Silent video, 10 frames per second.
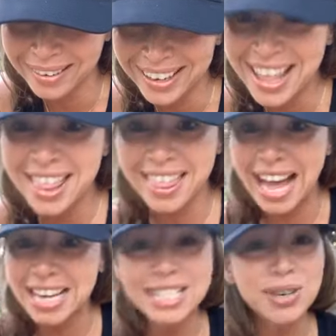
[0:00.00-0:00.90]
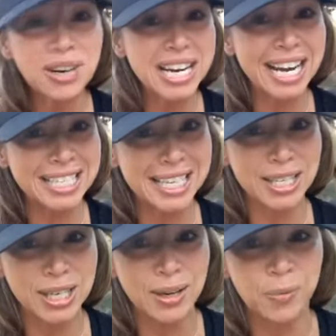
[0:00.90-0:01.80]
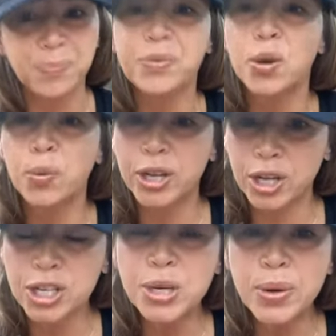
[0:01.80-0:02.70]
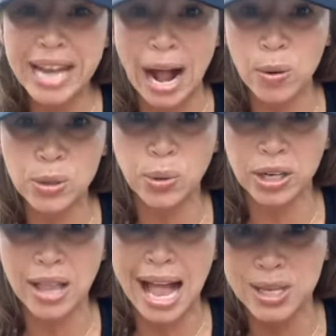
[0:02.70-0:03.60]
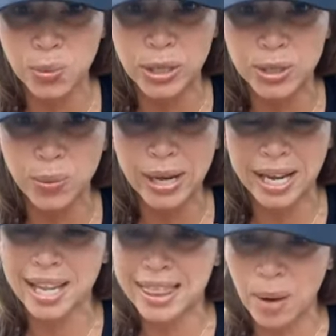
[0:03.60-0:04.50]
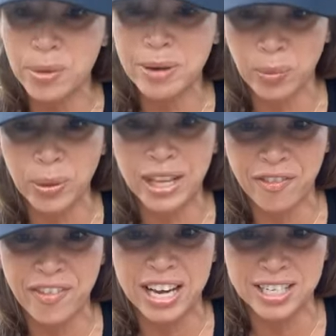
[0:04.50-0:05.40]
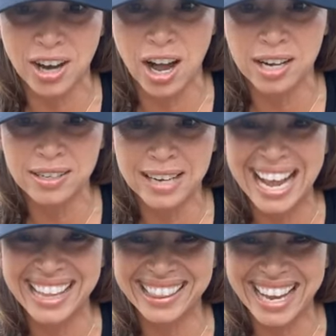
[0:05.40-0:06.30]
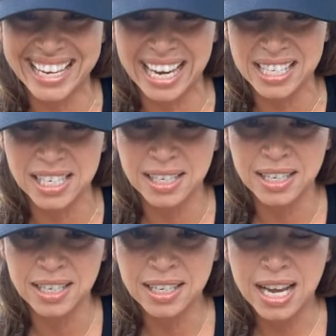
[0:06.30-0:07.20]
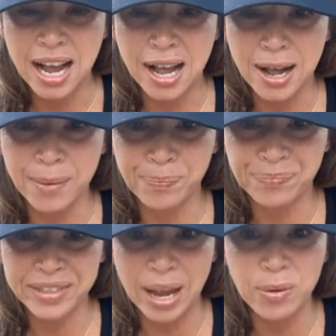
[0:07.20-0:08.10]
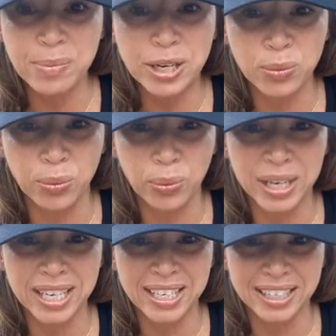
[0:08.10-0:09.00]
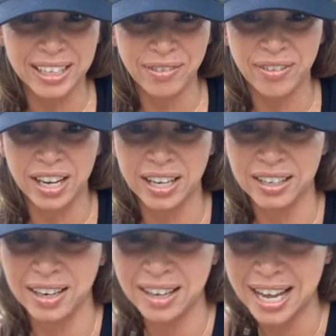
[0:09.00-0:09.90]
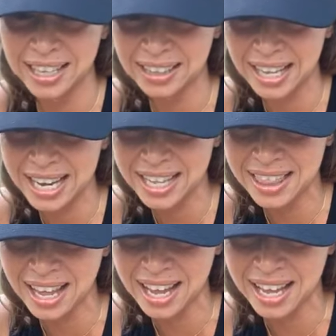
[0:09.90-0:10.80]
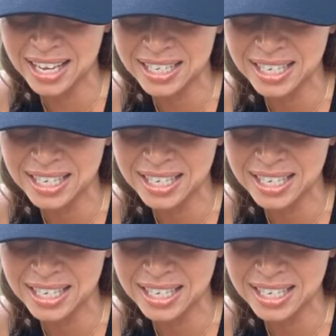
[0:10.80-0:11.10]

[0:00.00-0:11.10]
That is a great idea too. We could do an outdoor class once a week. That would be really fun, Todd. I like it. That would be really fun. I like that.